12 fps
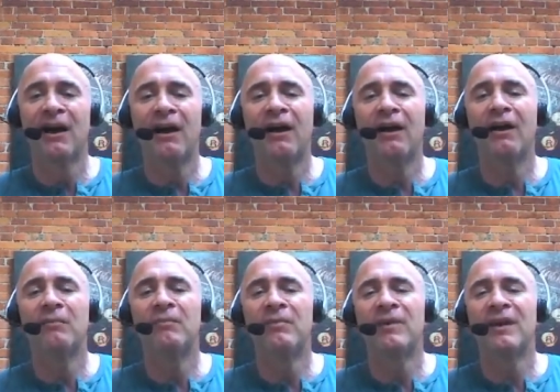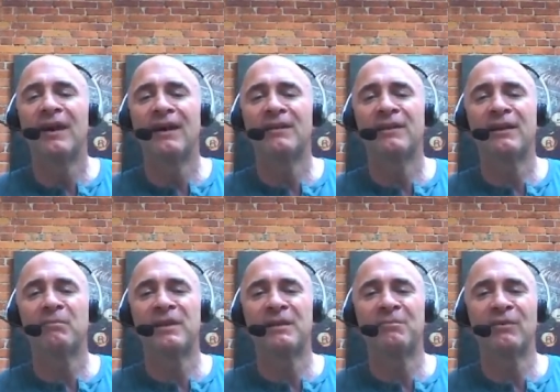And I think
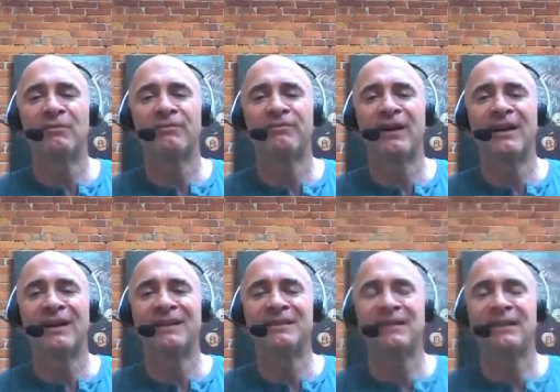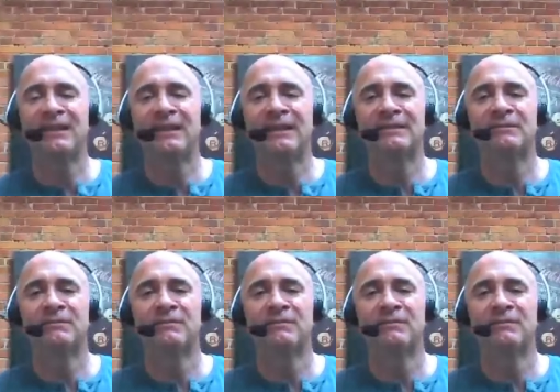people find it